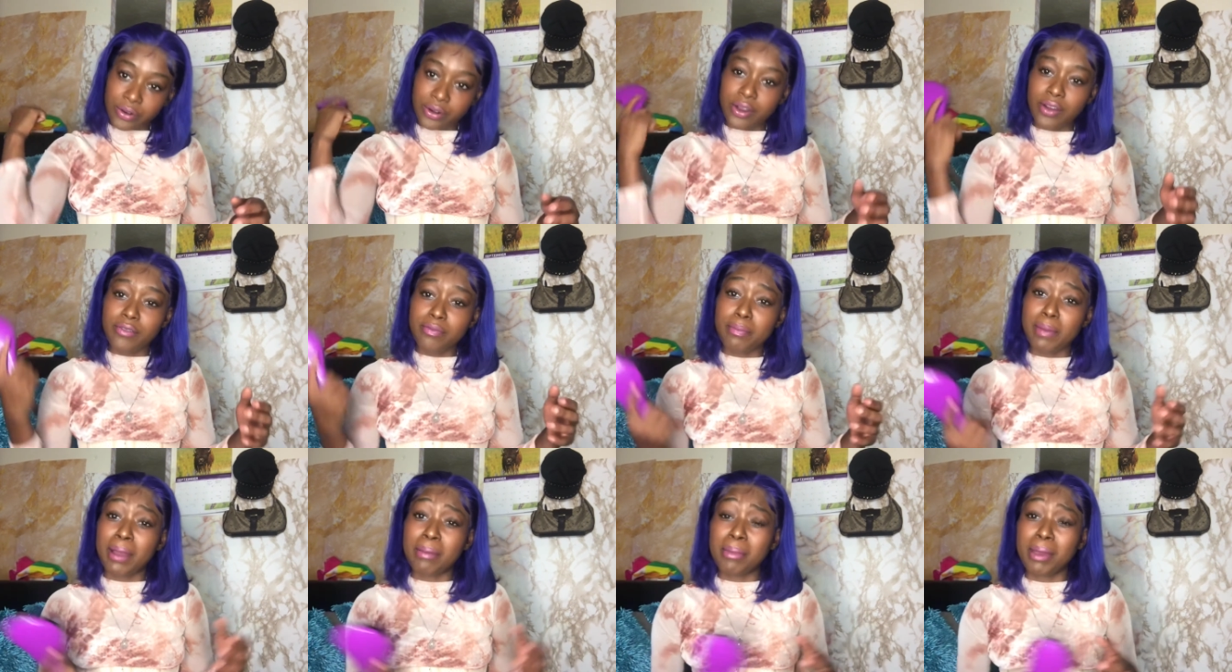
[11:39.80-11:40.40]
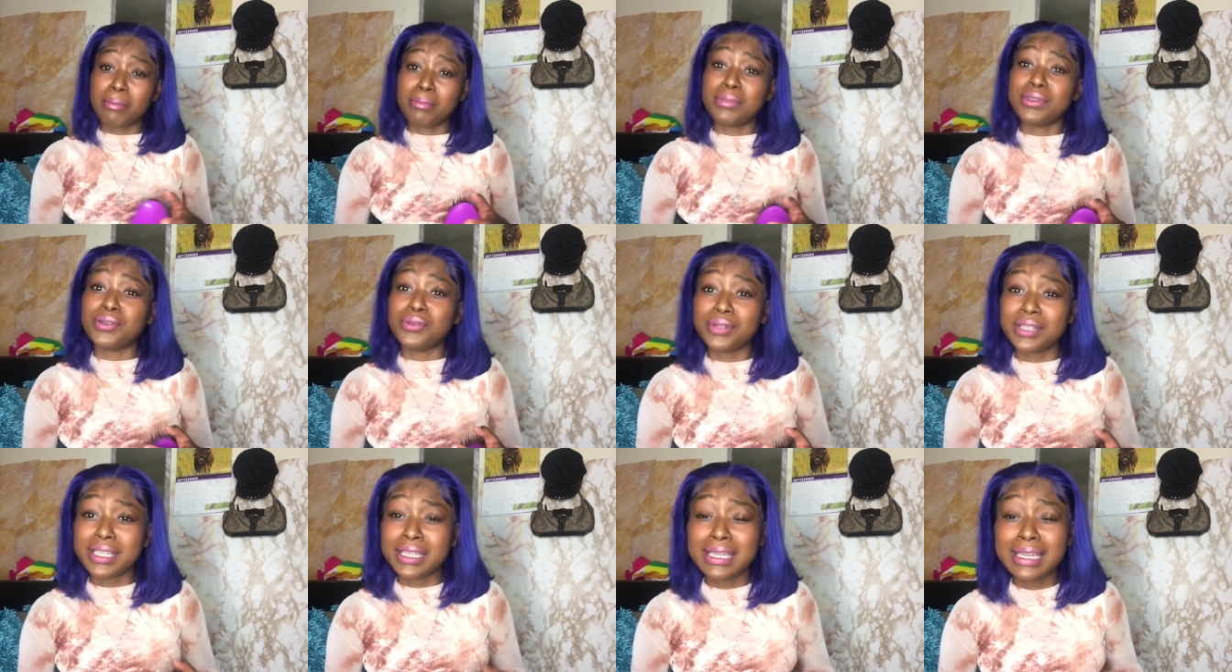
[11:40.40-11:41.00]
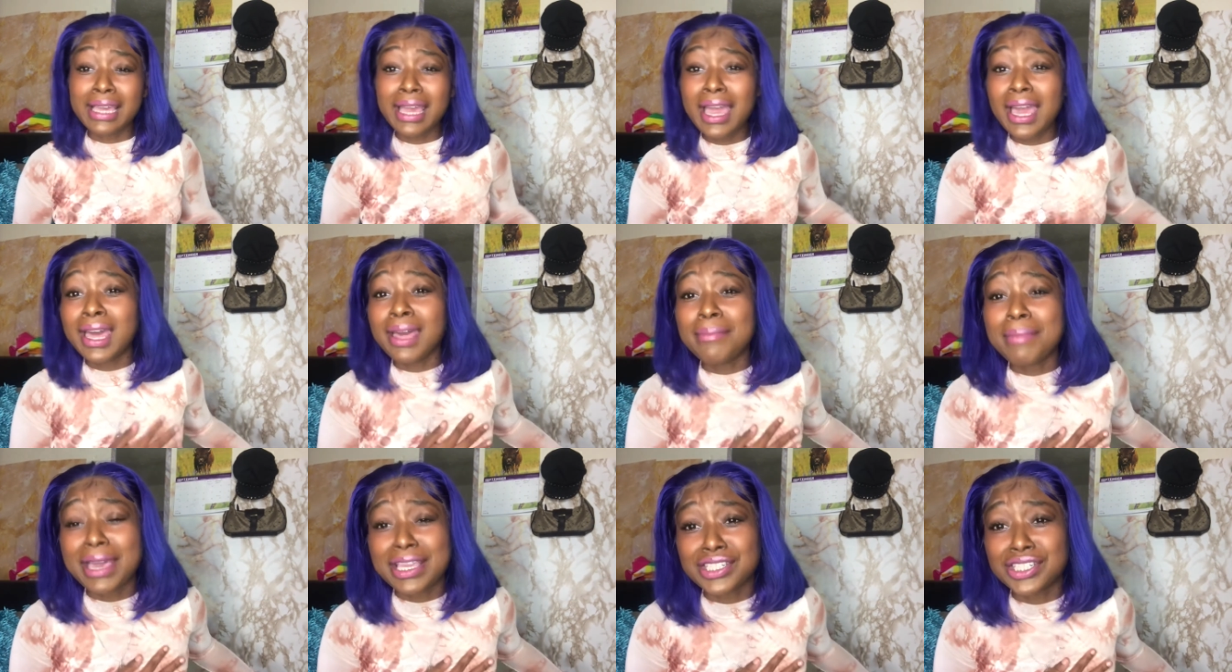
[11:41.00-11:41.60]
off by my beauty
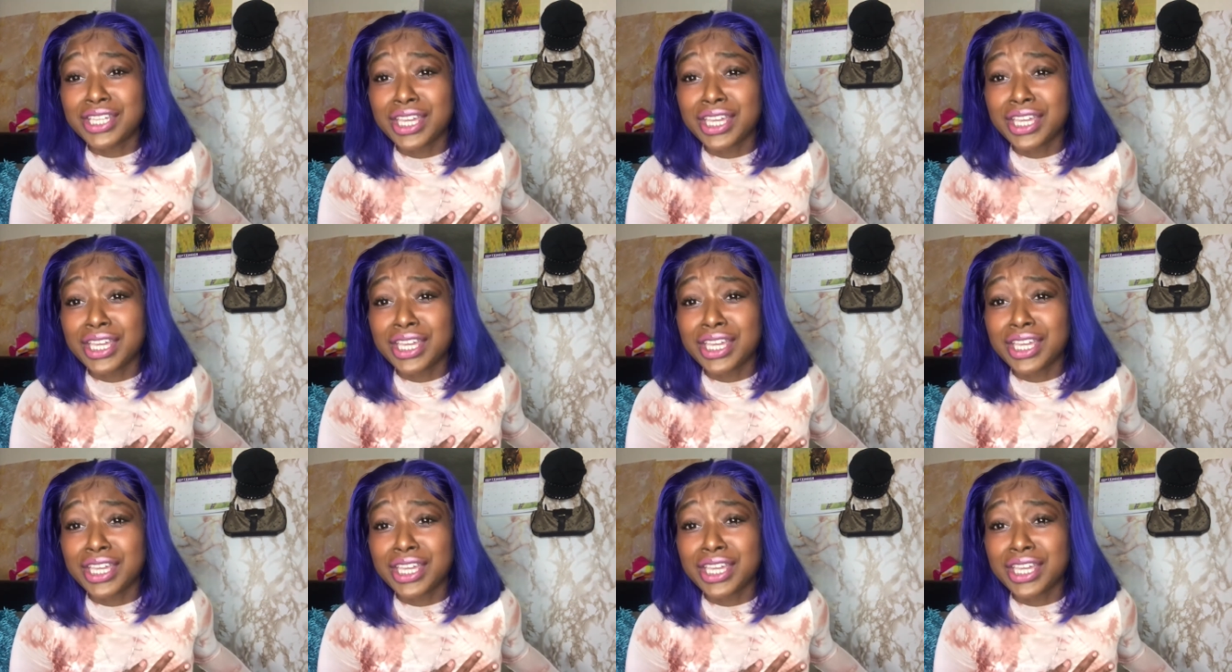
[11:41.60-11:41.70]
imagine